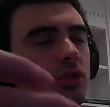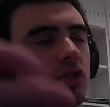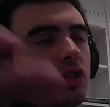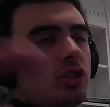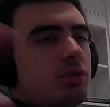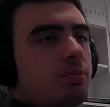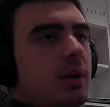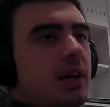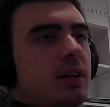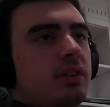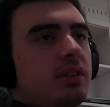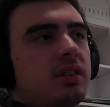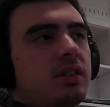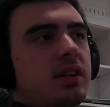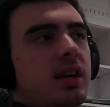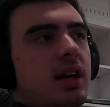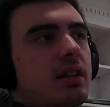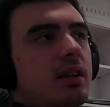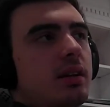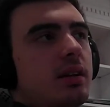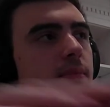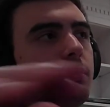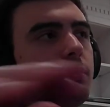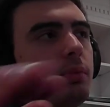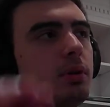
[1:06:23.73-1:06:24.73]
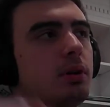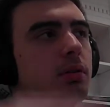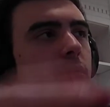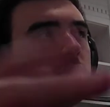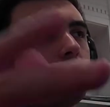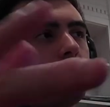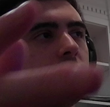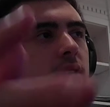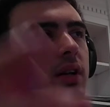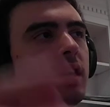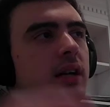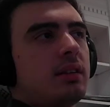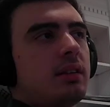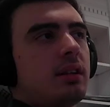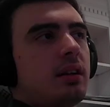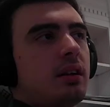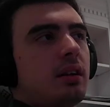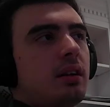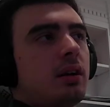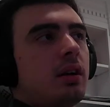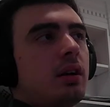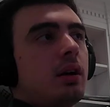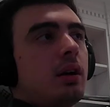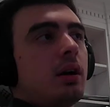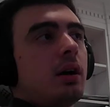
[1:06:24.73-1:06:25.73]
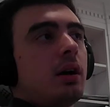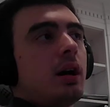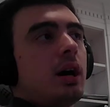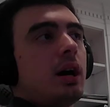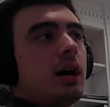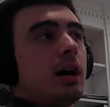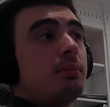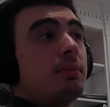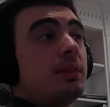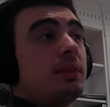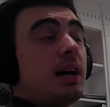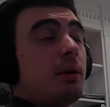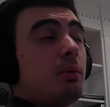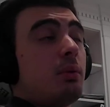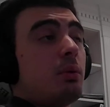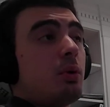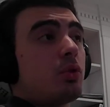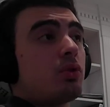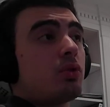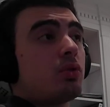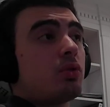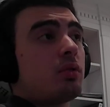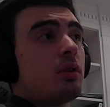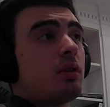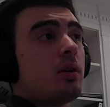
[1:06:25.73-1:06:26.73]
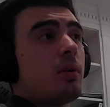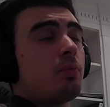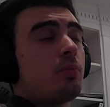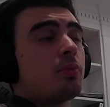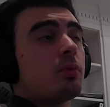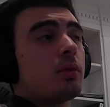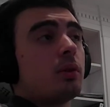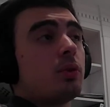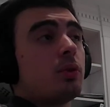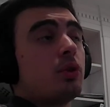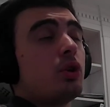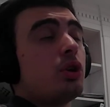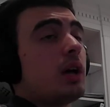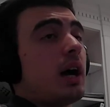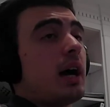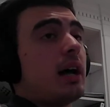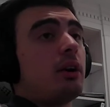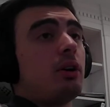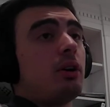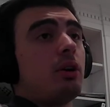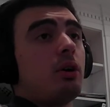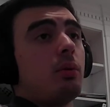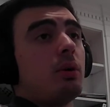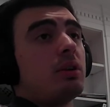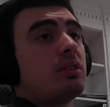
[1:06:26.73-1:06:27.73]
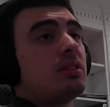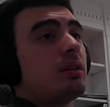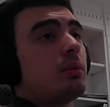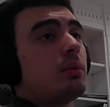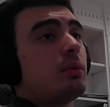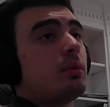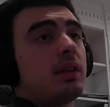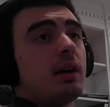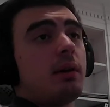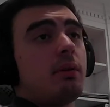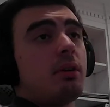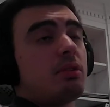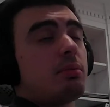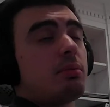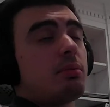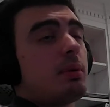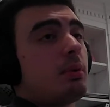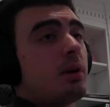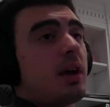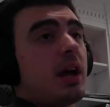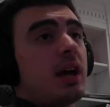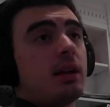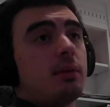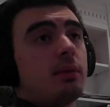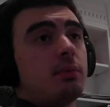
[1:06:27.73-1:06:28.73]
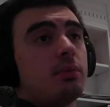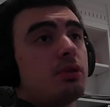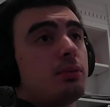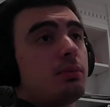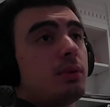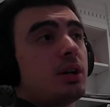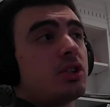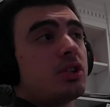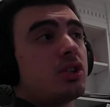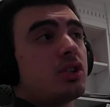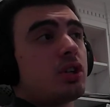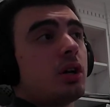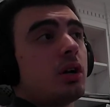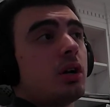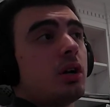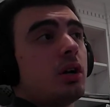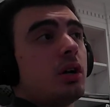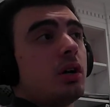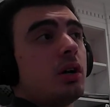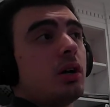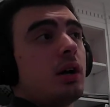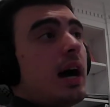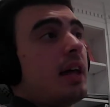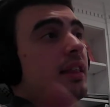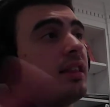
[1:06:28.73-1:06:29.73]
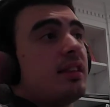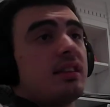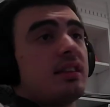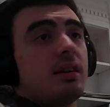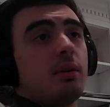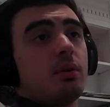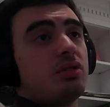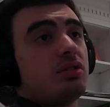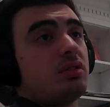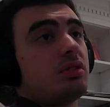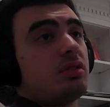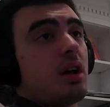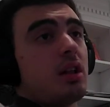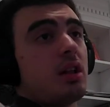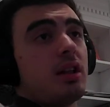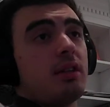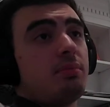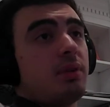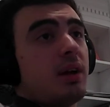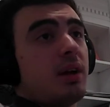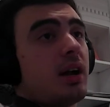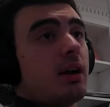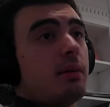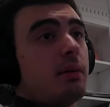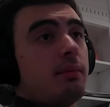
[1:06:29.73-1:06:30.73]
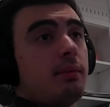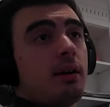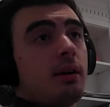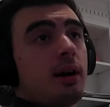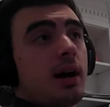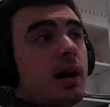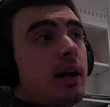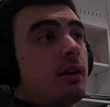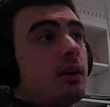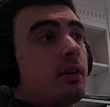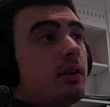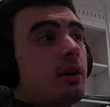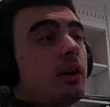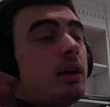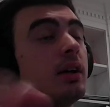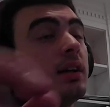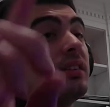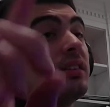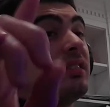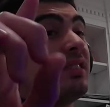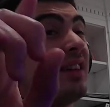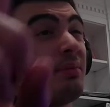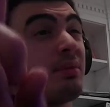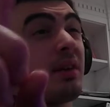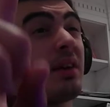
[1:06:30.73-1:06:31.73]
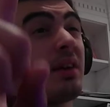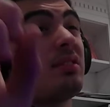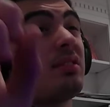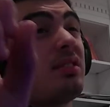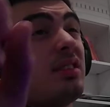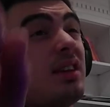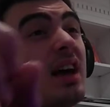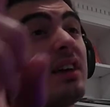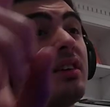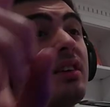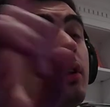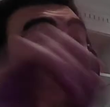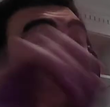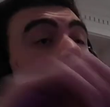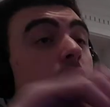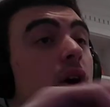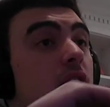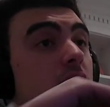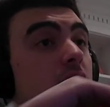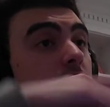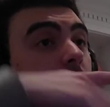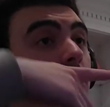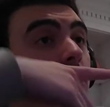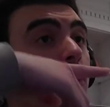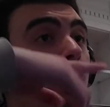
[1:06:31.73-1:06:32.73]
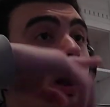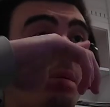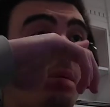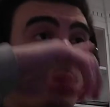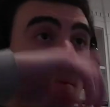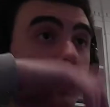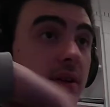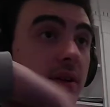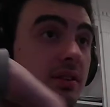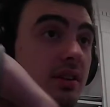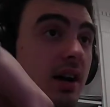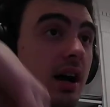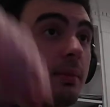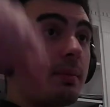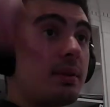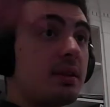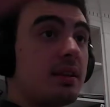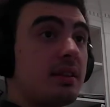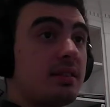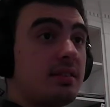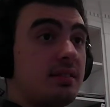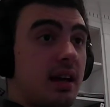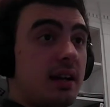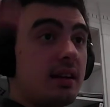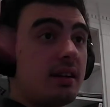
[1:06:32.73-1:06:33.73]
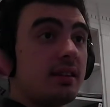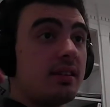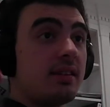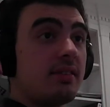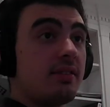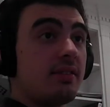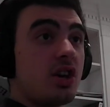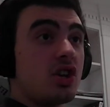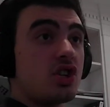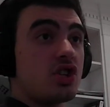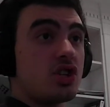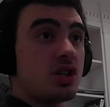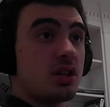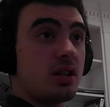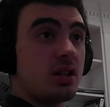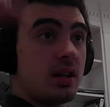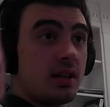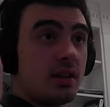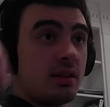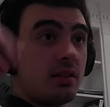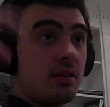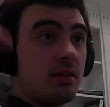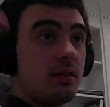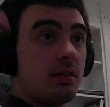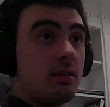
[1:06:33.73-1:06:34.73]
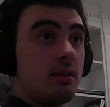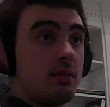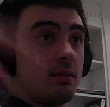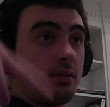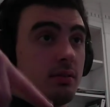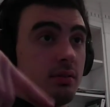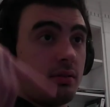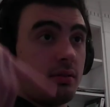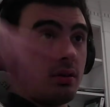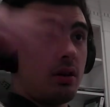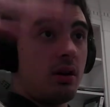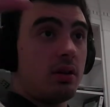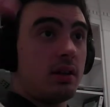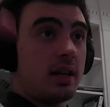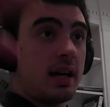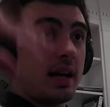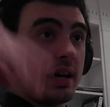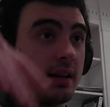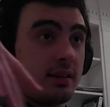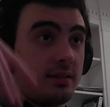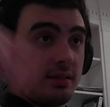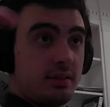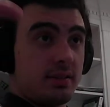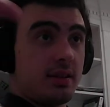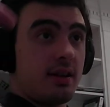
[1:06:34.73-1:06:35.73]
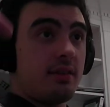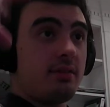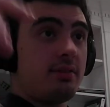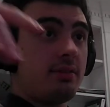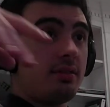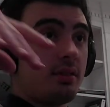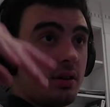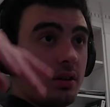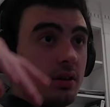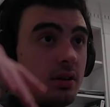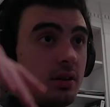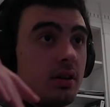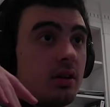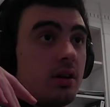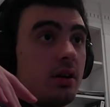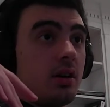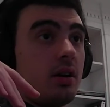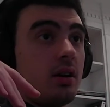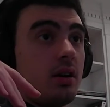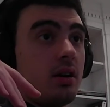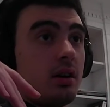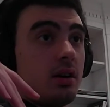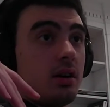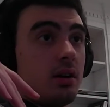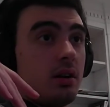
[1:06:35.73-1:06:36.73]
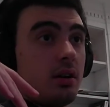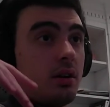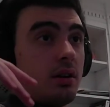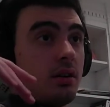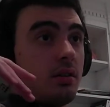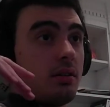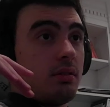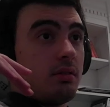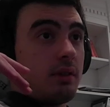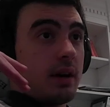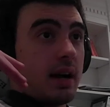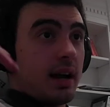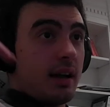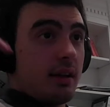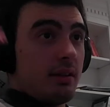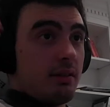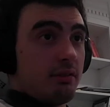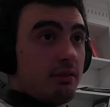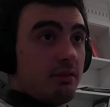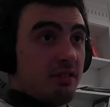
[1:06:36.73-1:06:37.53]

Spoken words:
Just play together, boom, done deal. Doubles, dude, I don't know what's up with Doubles. People hate him too much. I think that was solid player, bro. I don't know. Sometimes he had okay. You know how we were talking about the standard deviation and all that stuff, right?